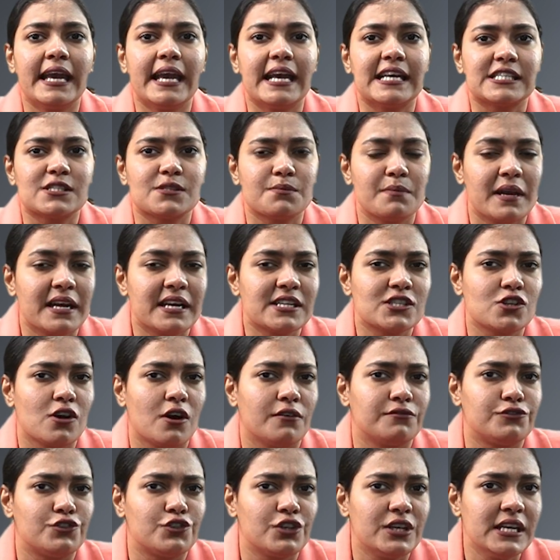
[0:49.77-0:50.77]
aspects
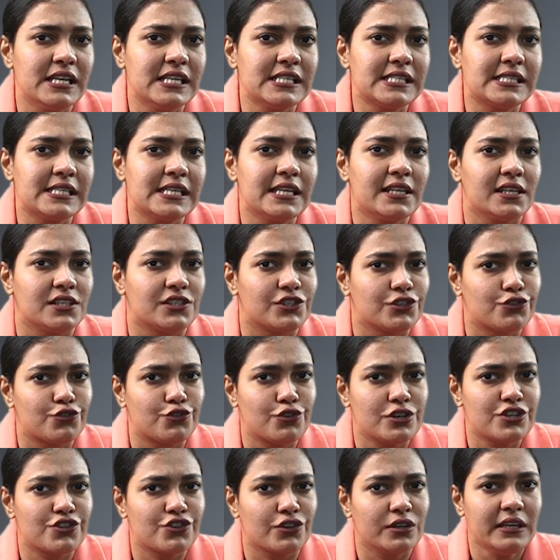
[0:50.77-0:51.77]
of GST
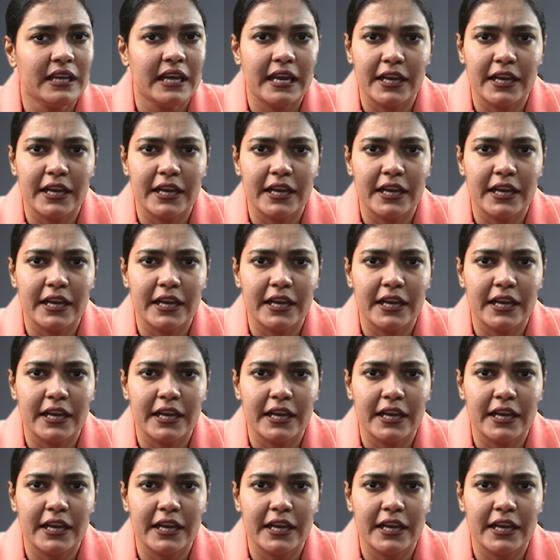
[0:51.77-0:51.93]
registration,